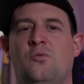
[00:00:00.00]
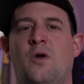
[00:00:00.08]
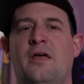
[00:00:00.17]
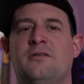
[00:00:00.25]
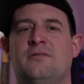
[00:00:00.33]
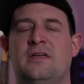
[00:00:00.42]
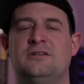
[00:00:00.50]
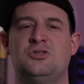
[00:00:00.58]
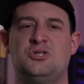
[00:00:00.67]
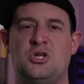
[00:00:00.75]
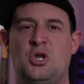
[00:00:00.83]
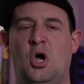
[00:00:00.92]
rather than
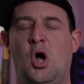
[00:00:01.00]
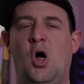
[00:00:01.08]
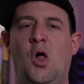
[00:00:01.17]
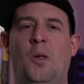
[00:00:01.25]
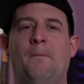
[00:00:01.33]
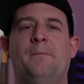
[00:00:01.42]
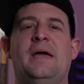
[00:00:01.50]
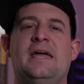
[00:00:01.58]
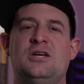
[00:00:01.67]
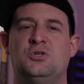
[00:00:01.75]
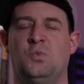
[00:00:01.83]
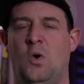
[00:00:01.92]
just an all
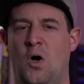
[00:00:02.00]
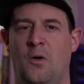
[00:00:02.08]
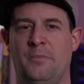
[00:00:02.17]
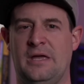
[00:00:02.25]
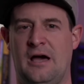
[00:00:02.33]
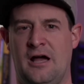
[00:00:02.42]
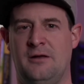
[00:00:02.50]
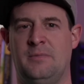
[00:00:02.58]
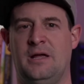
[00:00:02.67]
beige wall behind